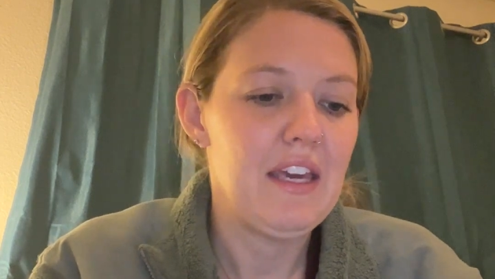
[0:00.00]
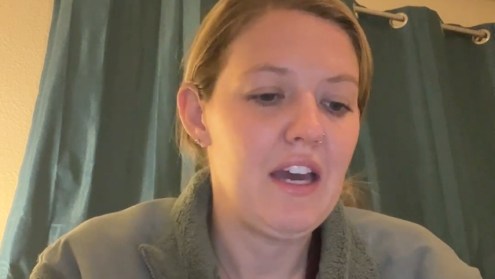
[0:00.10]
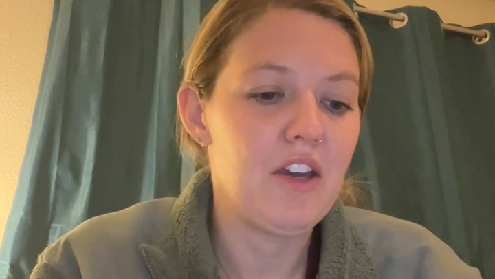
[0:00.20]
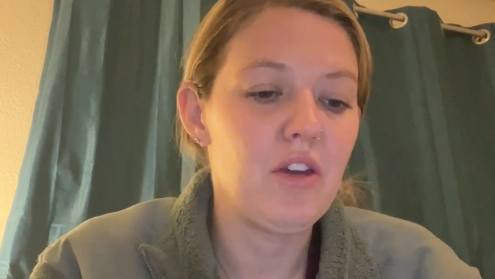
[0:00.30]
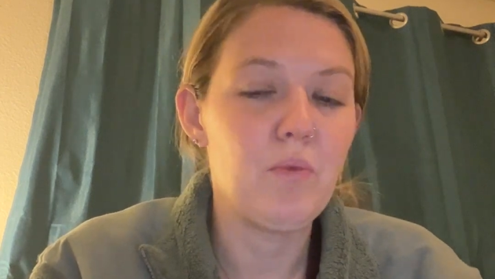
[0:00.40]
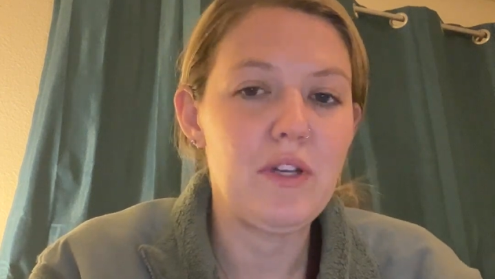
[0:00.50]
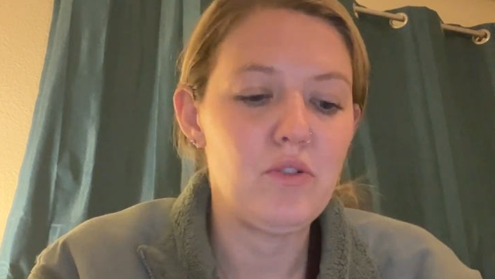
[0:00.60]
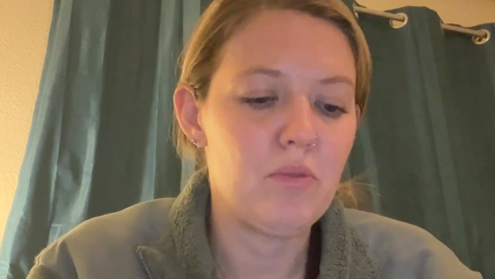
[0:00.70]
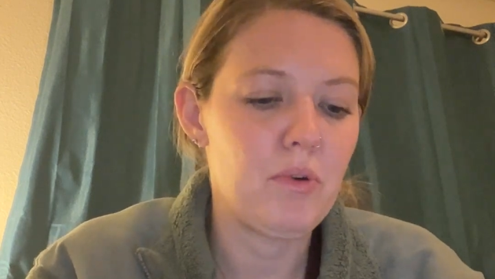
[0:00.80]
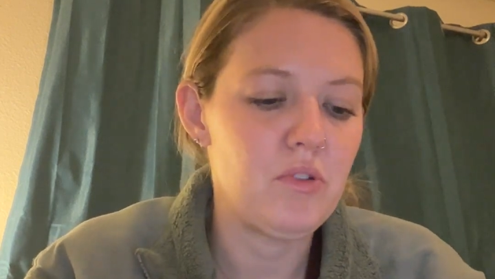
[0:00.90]
good way
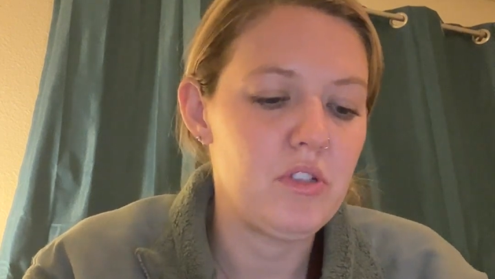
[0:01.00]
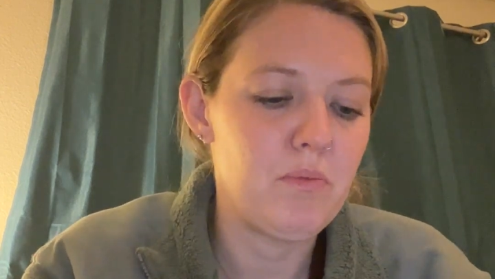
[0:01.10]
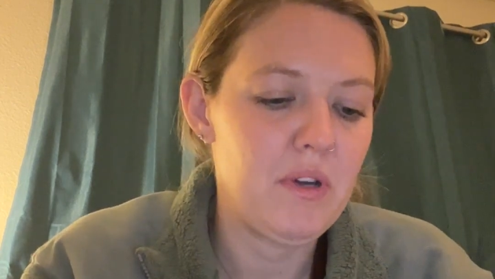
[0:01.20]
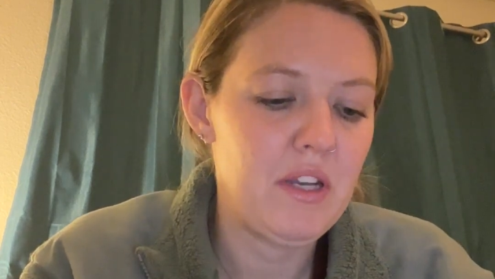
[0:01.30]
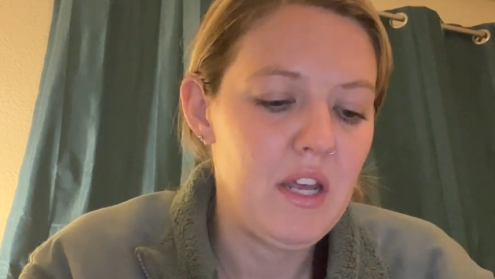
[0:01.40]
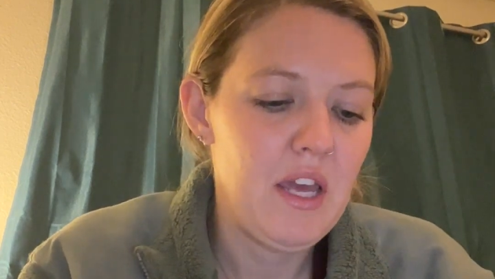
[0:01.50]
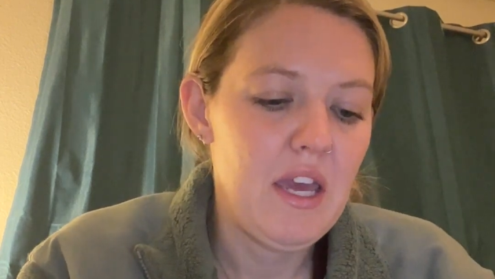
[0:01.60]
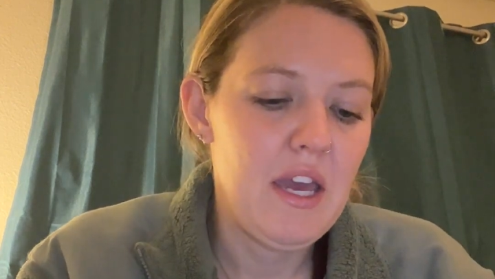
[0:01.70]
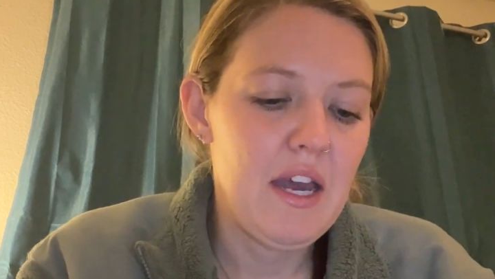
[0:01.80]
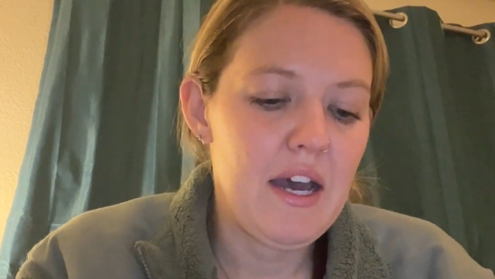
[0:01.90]
to approach someone.
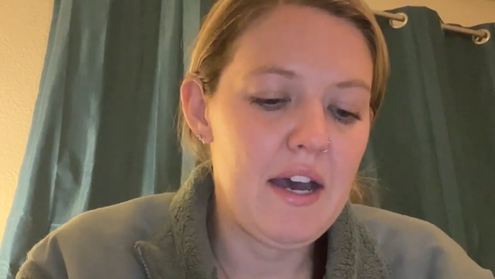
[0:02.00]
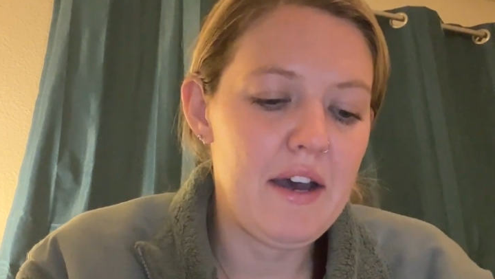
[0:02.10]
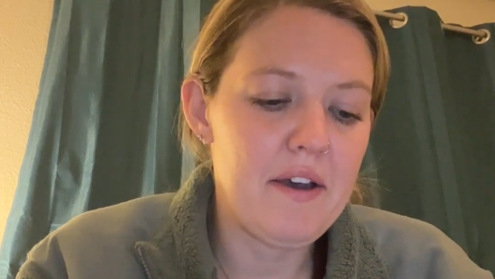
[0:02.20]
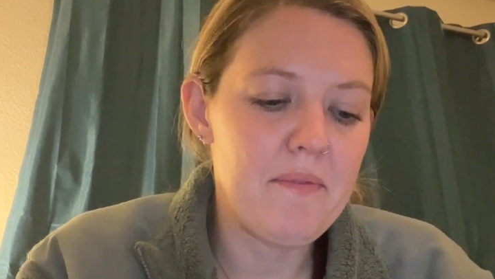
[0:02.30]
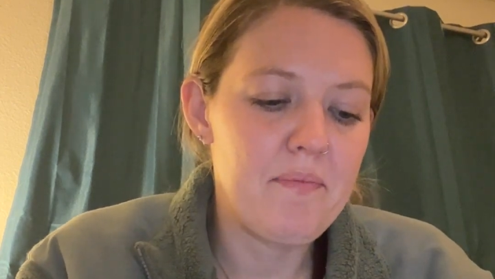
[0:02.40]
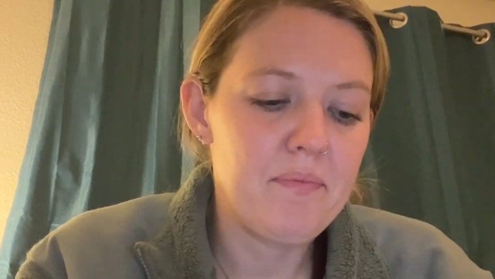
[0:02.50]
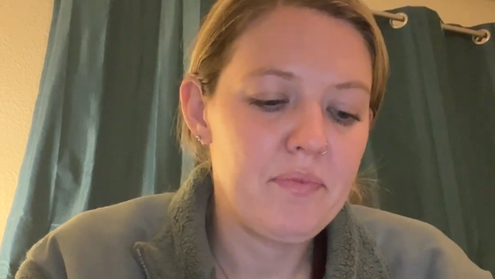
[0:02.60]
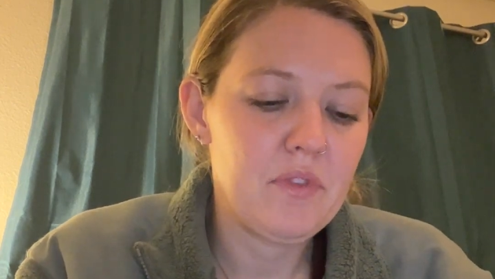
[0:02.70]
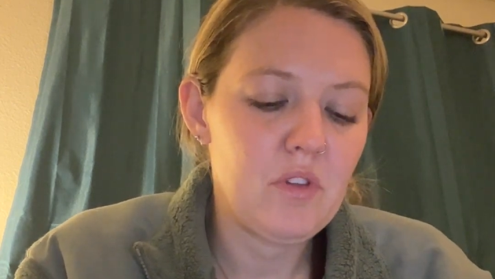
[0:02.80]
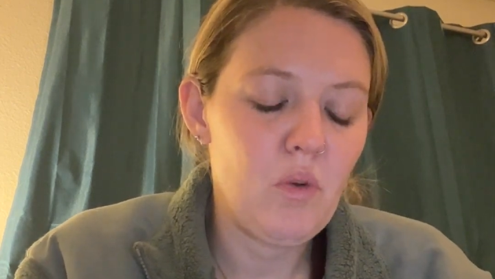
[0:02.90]

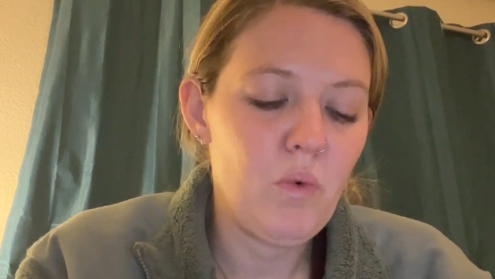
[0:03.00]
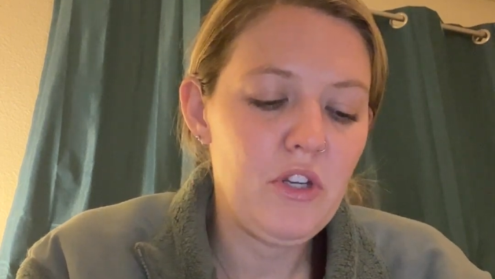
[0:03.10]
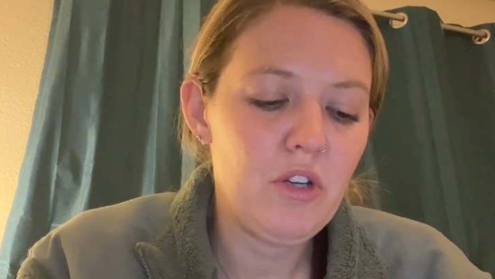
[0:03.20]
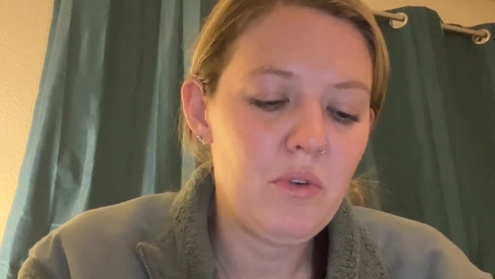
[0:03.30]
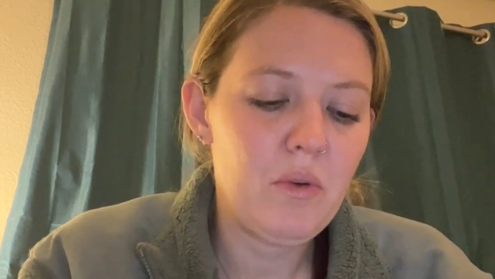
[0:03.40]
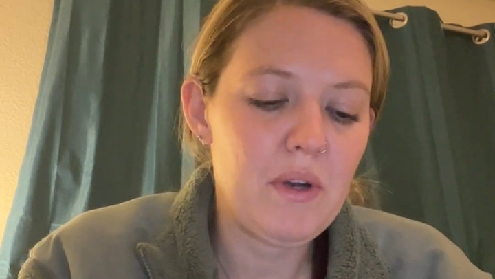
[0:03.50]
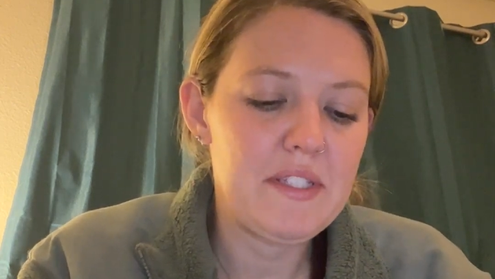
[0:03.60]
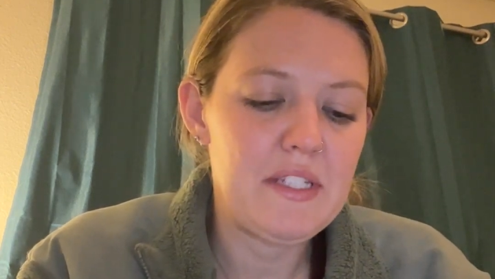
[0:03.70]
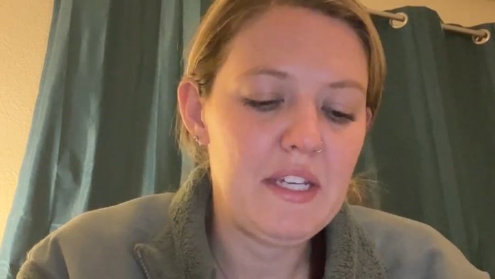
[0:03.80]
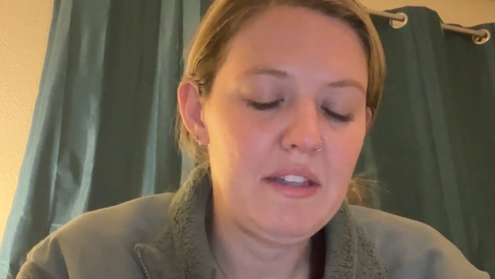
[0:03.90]
When you're requesting